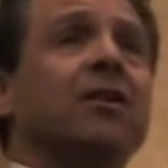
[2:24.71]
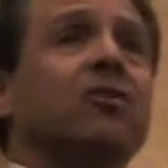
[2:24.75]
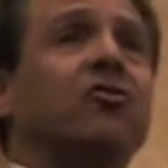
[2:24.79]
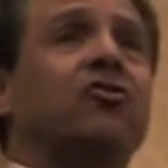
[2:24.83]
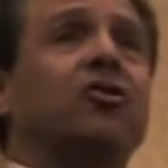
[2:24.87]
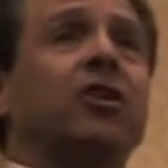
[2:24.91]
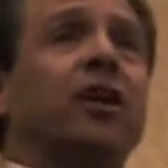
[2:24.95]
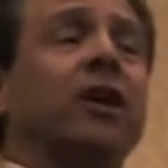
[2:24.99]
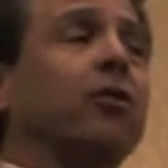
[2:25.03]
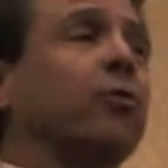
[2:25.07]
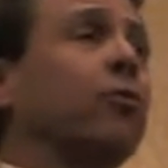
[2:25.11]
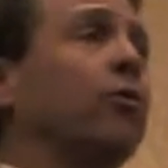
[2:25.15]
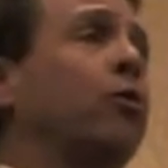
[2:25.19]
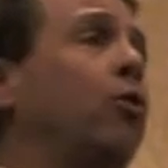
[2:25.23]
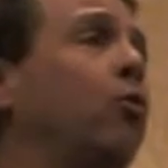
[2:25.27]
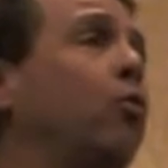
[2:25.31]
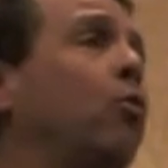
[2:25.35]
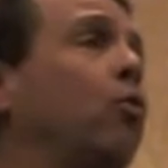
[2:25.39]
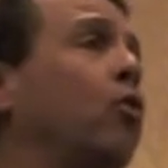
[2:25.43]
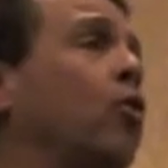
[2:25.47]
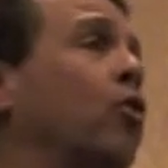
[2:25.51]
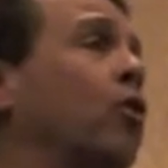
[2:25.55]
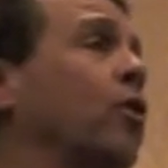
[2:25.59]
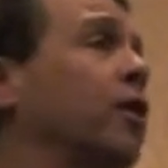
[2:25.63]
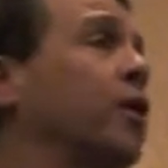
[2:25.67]
General
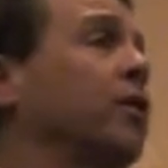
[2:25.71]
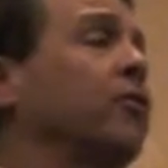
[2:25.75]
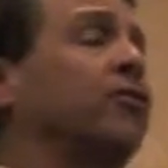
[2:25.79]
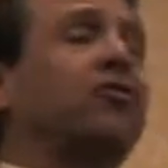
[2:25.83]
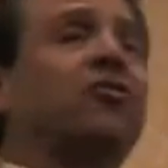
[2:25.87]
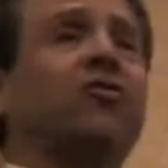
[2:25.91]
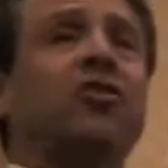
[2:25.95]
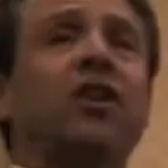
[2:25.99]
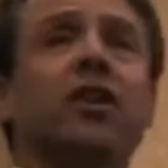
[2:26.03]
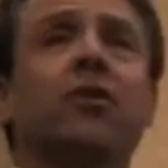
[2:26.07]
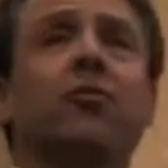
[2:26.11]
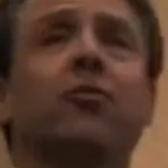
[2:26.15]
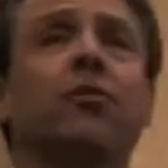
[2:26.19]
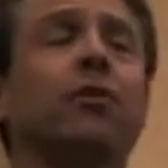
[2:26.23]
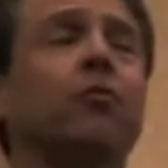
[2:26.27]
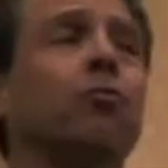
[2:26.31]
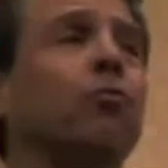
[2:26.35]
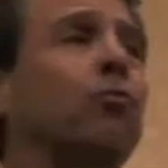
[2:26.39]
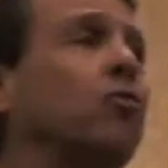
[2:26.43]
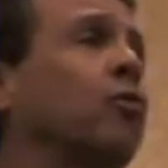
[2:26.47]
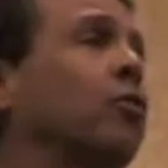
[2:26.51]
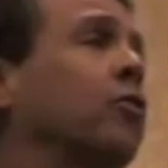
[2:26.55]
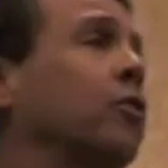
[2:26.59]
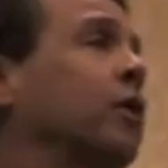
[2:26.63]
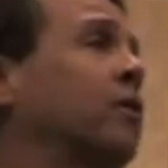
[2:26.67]
warrants, secret
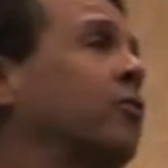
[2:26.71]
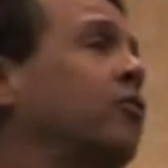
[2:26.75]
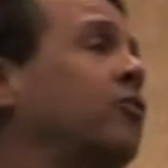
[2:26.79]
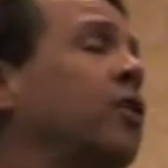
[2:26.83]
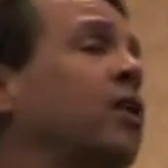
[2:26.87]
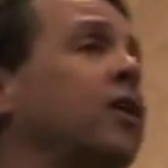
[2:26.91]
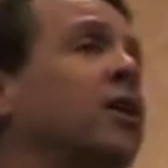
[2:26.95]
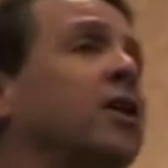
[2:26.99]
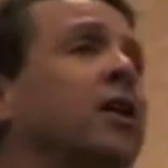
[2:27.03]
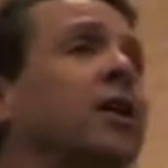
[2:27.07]
warrants.